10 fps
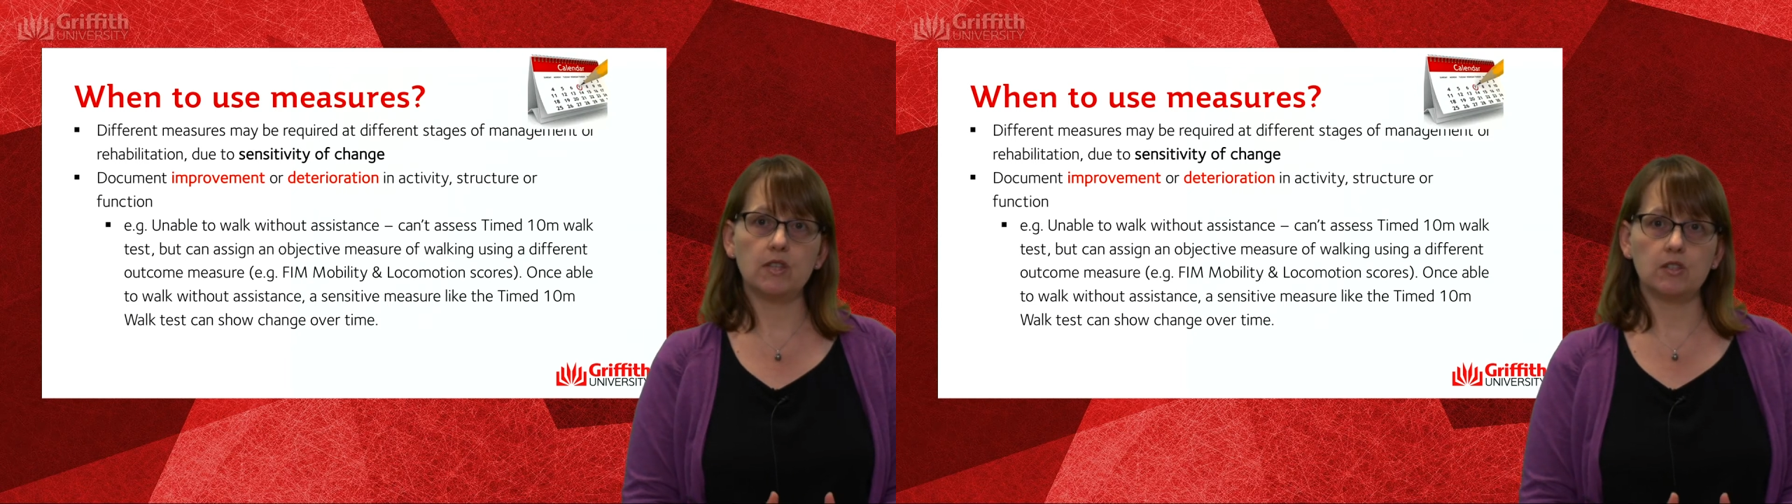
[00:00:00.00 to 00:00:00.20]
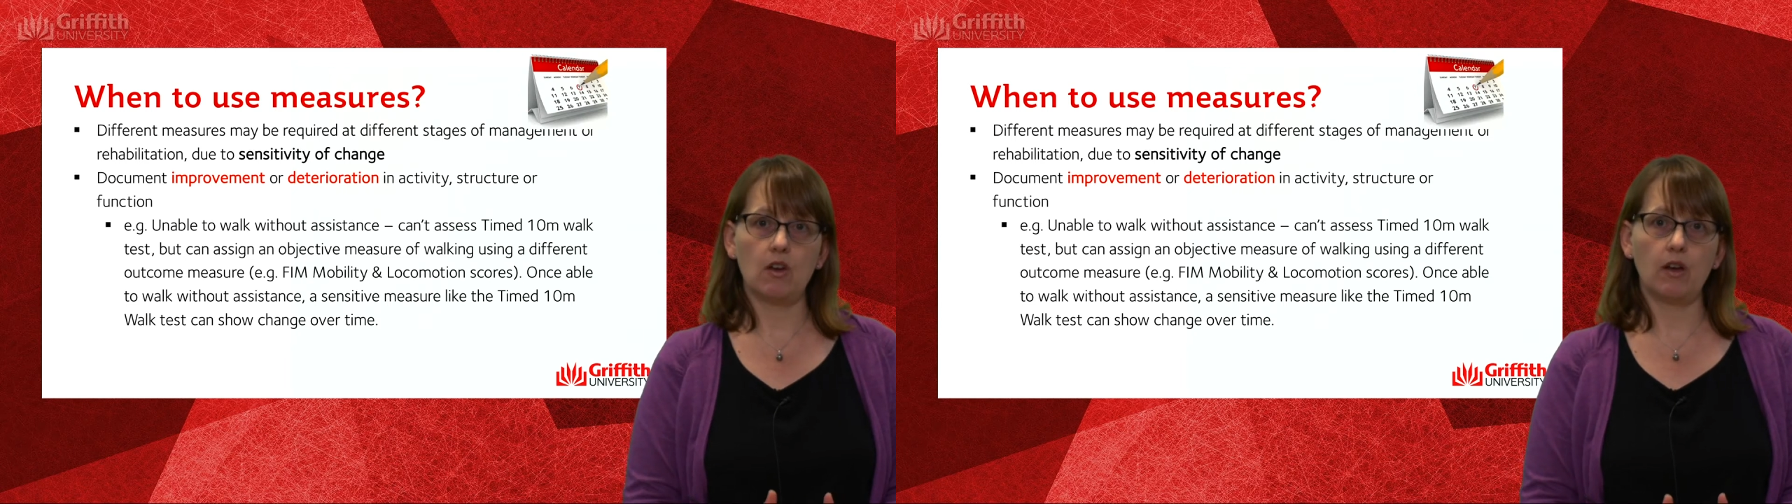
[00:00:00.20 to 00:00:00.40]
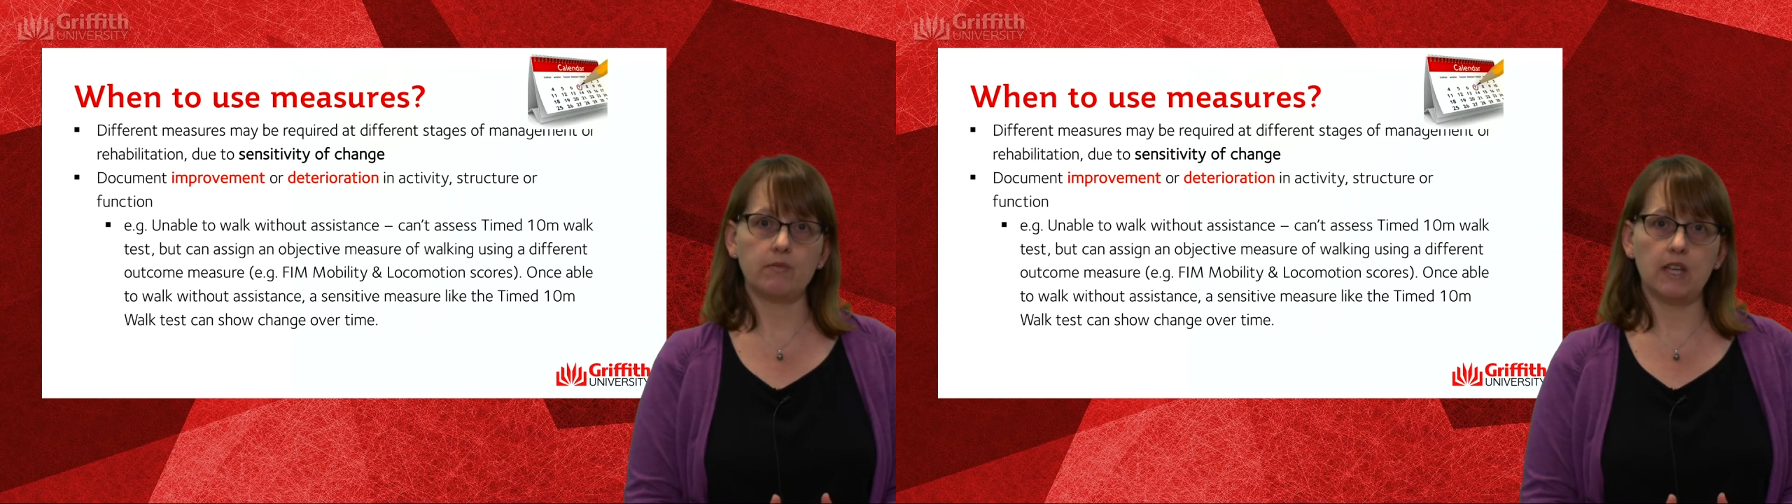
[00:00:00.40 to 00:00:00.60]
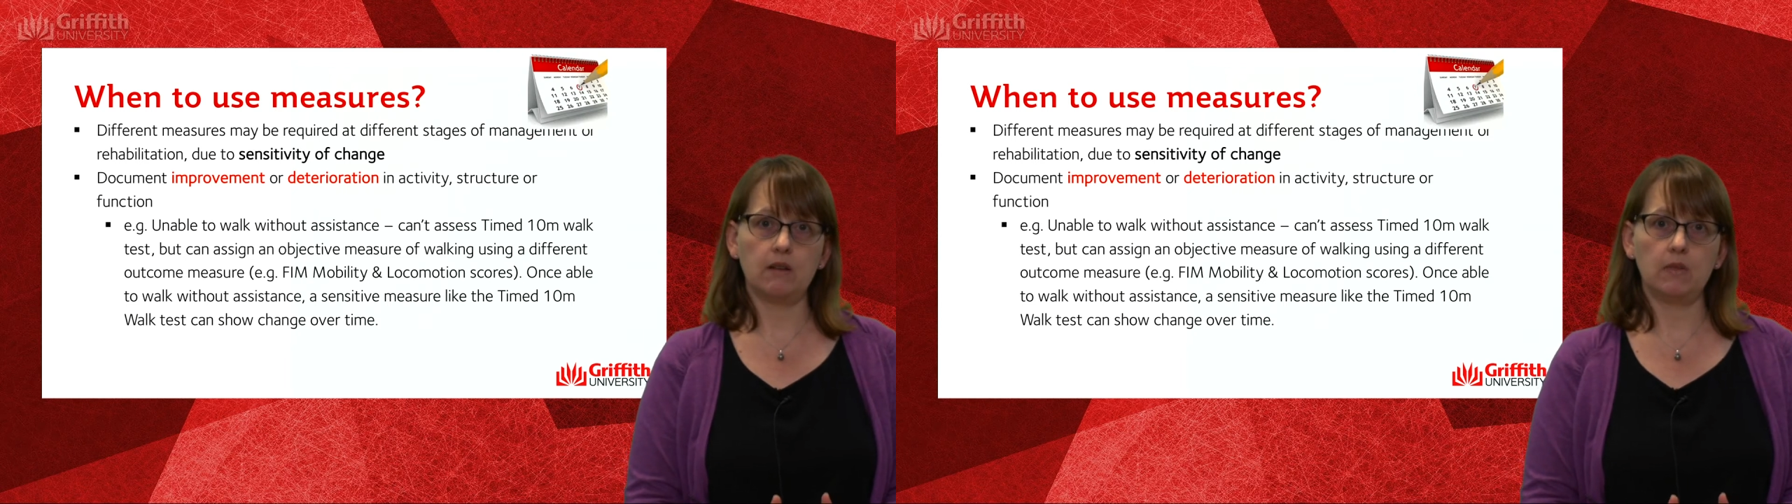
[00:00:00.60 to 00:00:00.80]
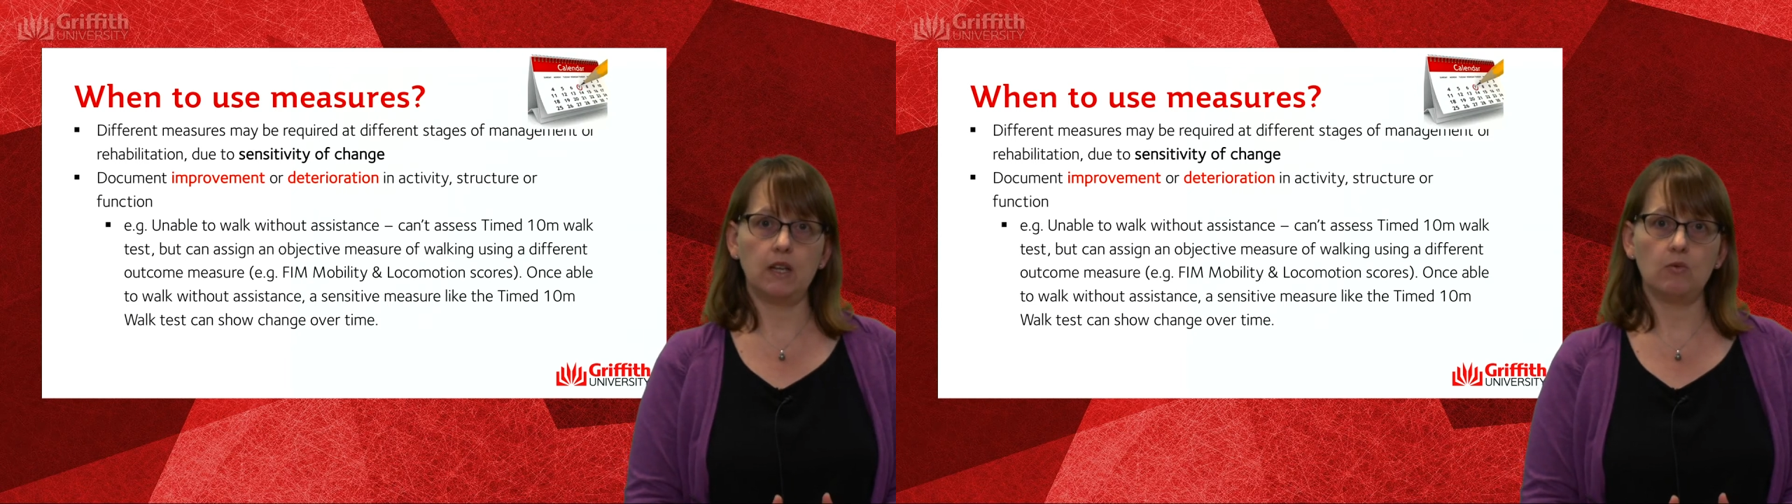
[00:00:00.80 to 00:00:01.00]
the Timed
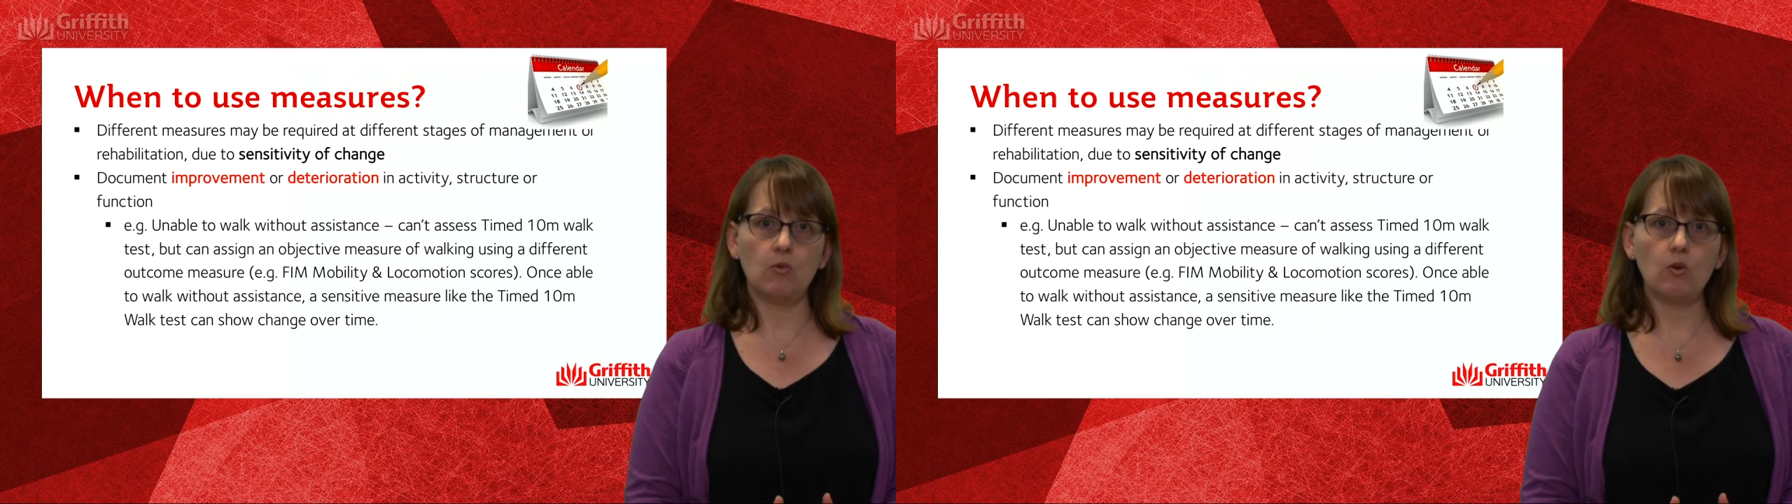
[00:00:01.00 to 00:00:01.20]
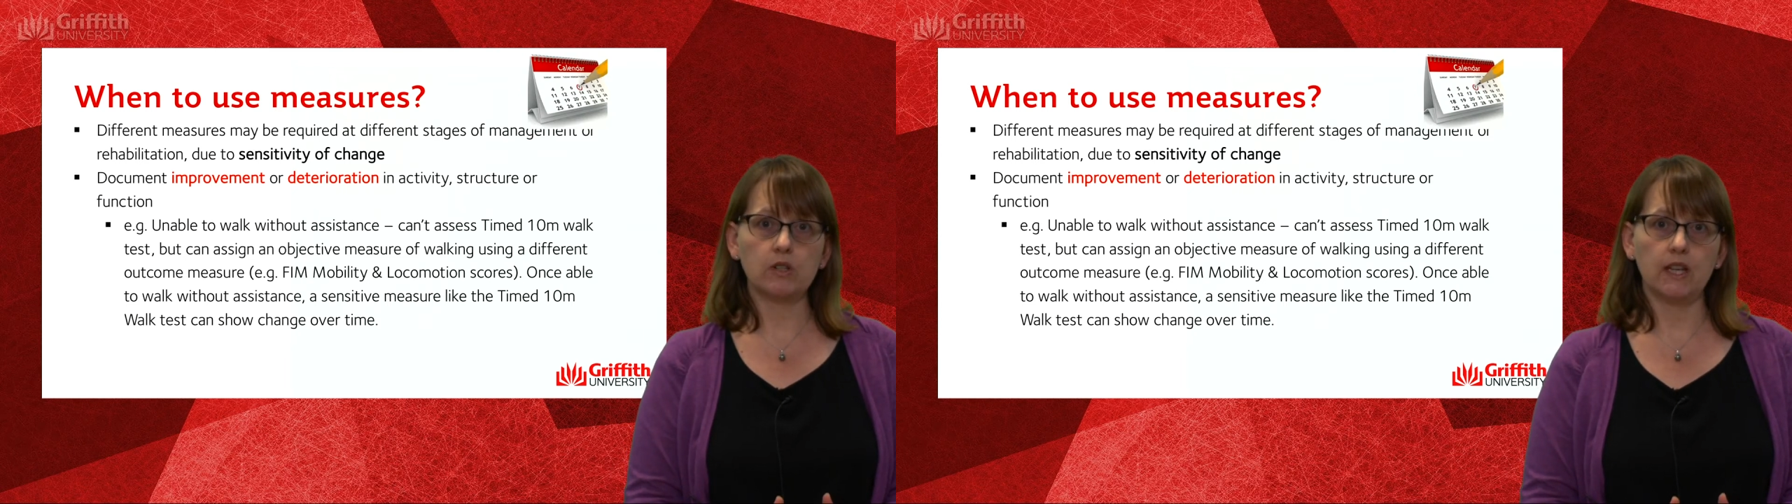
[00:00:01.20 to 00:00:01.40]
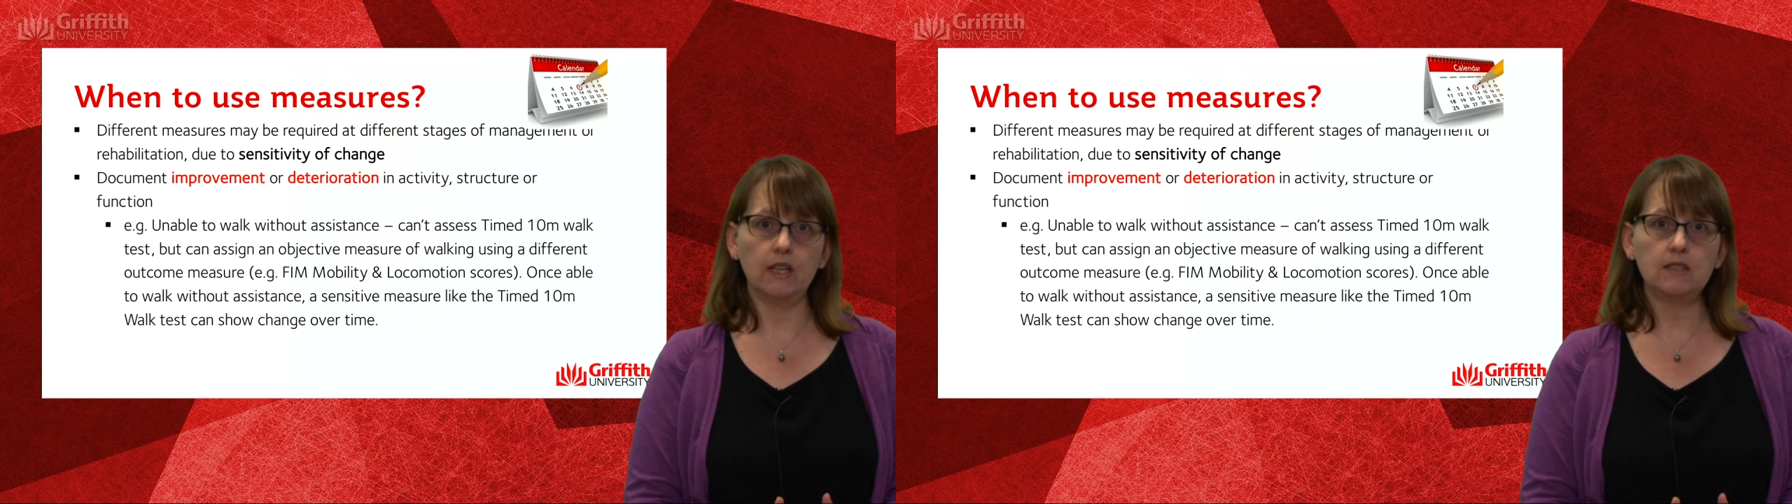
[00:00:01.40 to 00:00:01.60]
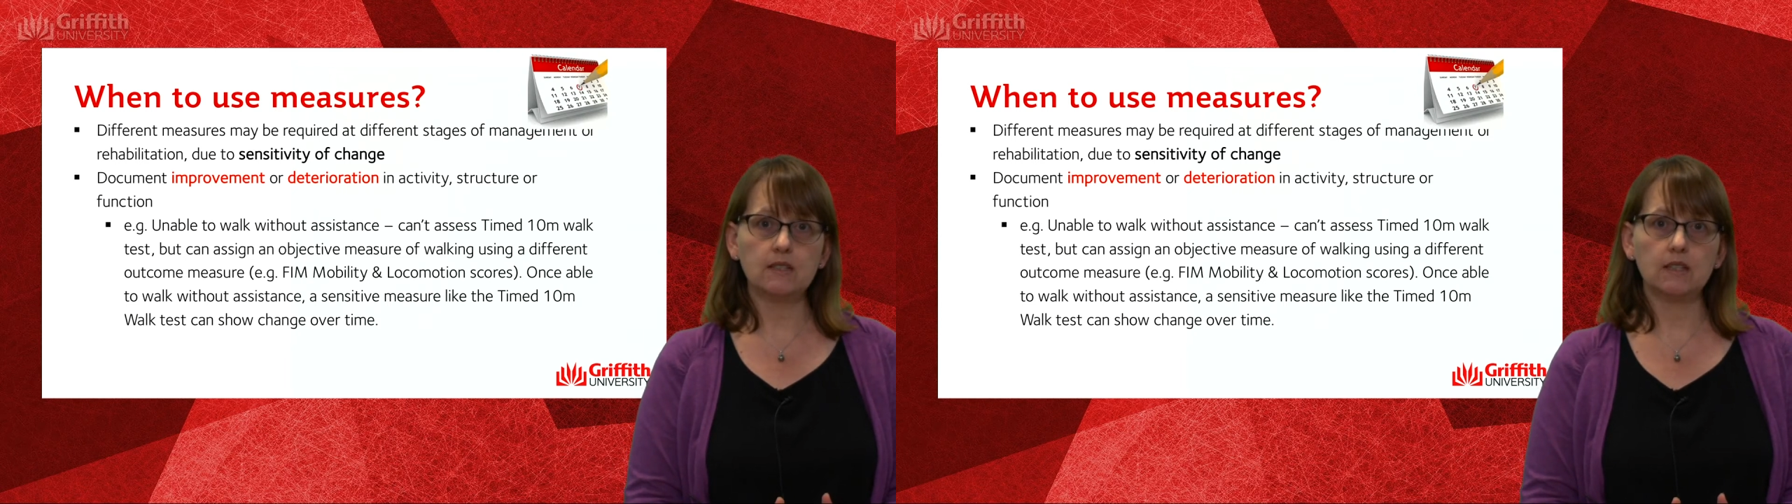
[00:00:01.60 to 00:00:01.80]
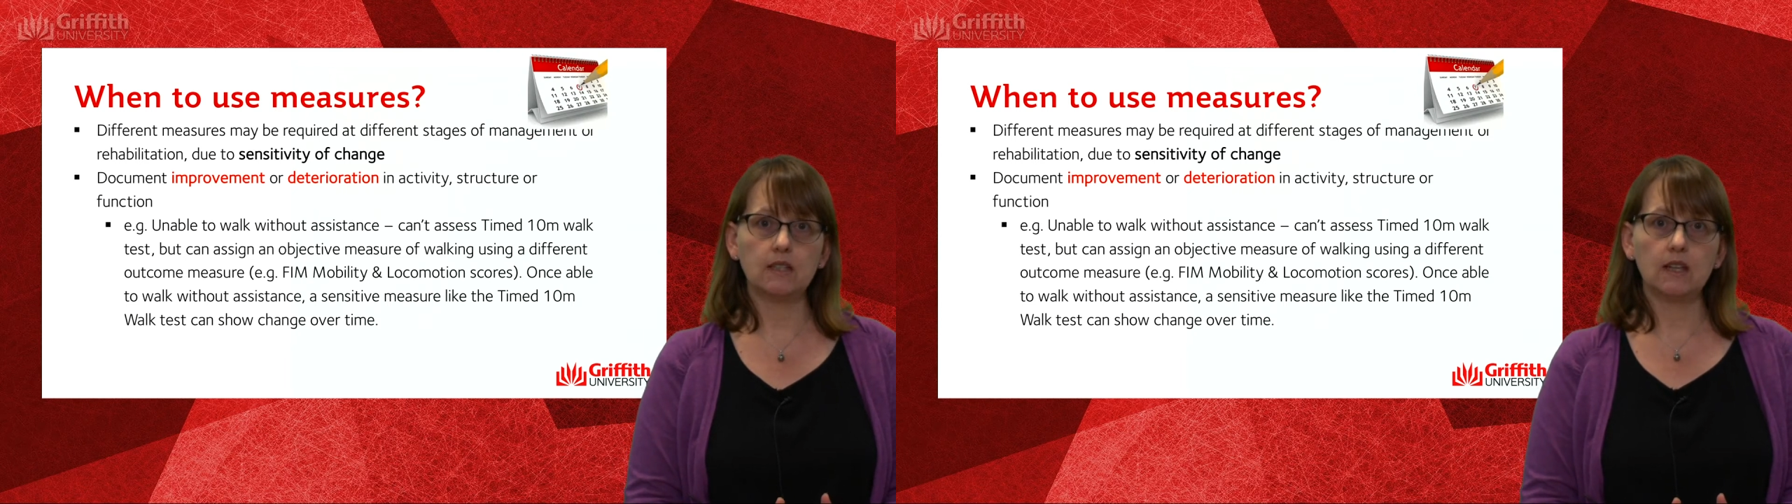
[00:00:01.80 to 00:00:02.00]
10-metre walk test,